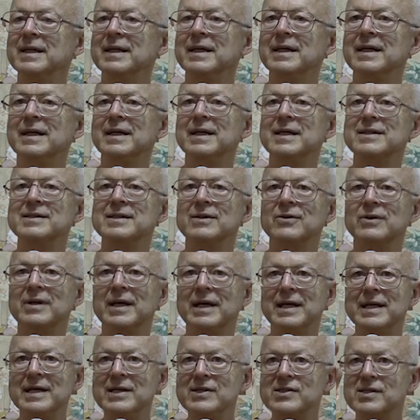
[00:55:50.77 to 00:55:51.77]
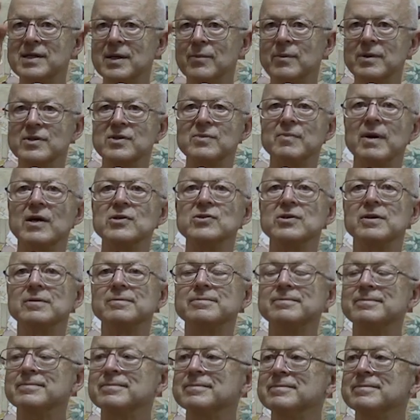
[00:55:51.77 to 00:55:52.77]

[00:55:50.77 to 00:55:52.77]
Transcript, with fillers: And I said, okay, he's someone special.